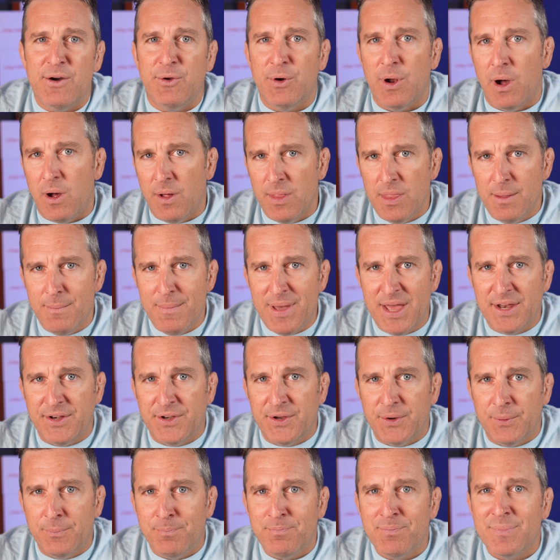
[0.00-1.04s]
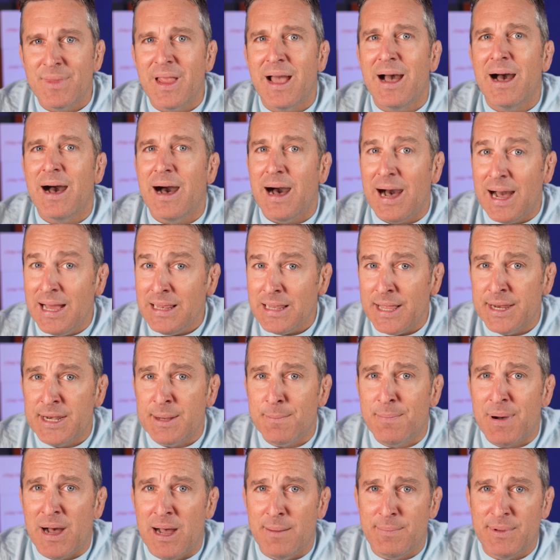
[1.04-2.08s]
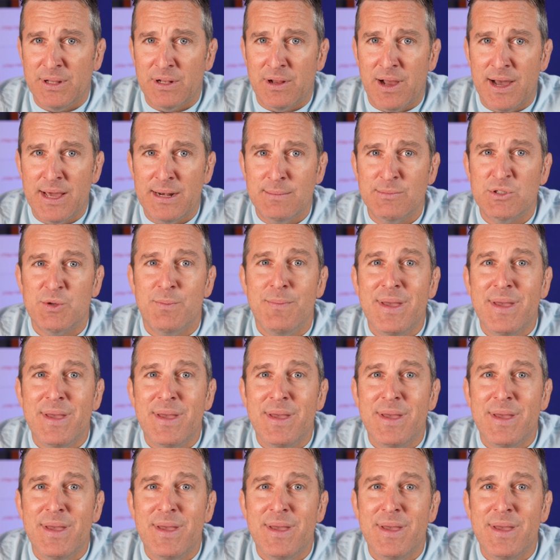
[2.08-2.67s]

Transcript: on the menu. Highlighting popular items